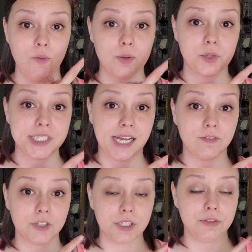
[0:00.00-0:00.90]
one more
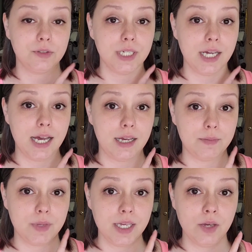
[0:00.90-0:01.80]
time for you.
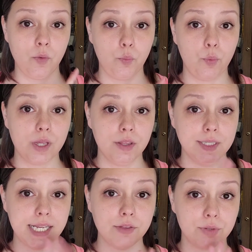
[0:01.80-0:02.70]
With
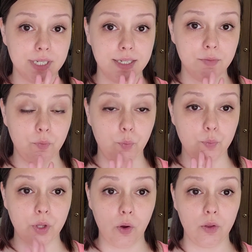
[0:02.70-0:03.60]
day 3,
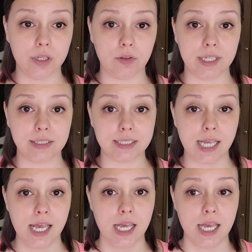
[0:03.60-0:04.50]
the colon cleanse,
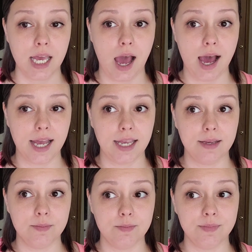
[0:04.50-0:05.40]

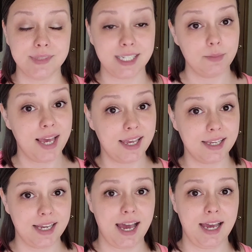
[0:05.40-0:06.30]

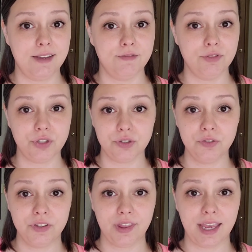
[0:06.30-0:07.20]
TMI, I
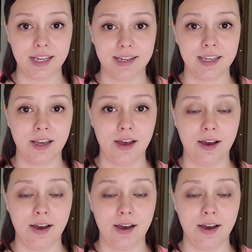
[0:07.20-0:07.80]
do feel like